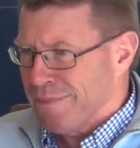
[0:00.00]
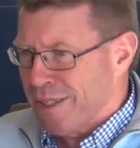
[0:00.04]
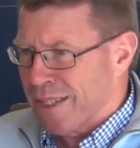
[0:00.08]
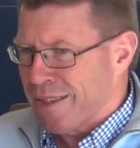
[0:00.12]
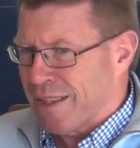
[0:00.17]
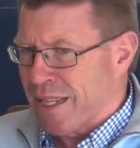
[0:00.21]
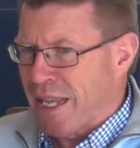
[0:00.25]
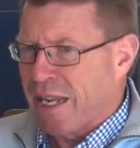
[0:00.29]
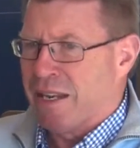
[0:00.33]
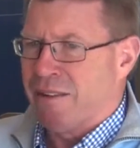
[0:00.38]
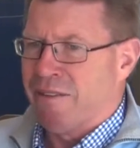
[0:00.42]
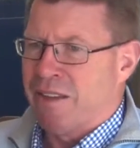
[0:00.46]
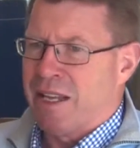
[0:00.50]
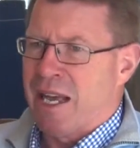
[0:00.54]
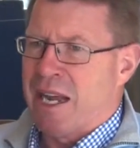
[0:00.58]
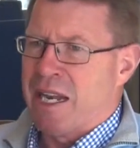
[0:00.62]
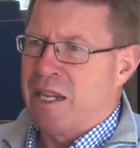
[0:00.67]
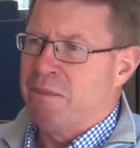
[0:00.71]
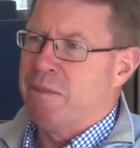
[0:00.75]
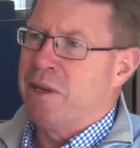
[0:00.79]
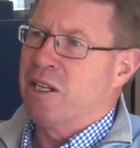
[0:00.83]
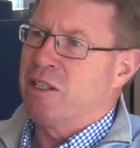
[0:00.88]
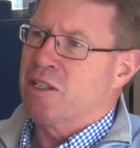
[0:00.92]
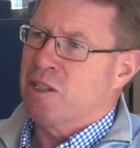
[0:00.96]
At the end of the
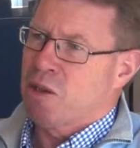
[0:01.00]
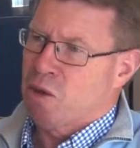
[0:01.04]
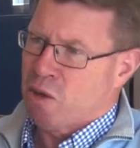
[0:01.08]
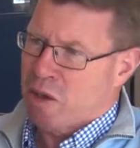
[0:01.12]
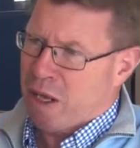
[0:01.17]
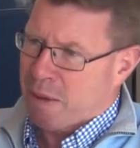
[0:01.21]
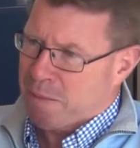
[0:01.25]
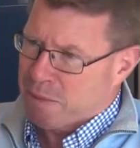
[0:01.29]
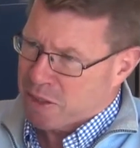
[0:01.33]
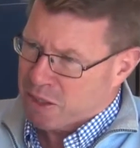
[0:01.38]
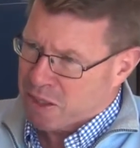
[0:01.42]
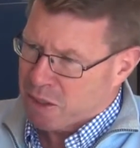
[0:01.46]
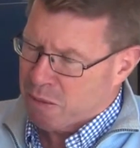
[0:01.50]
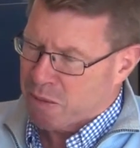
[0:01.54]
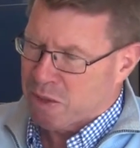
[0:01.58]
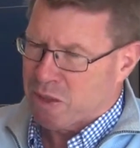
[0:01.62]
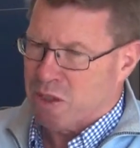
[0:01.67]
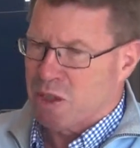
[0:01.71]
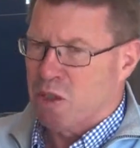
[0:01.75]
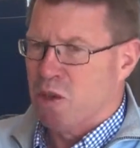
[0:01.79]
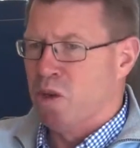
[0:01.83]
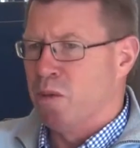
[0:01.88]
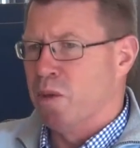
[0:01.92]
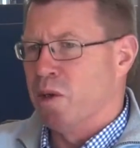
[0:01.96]
80 minutes, look up and see what the
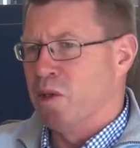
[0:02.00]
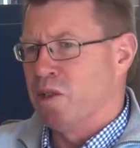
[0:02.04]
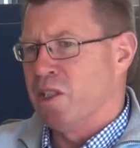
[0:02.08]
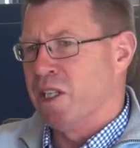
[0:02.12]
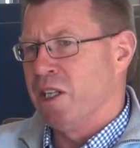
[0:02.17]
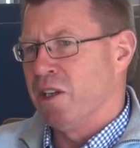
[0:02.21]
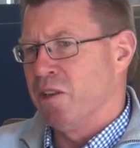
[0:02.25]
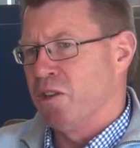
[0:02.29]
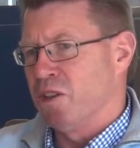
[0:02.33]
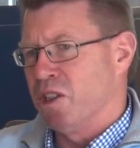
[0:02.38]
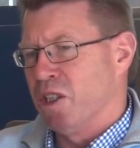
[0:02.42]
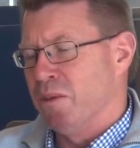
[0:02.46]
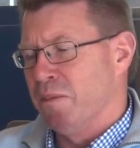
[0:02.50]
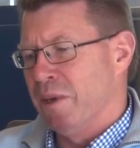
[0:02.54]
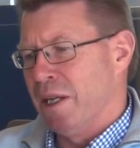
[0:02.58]
scoreboard tells you.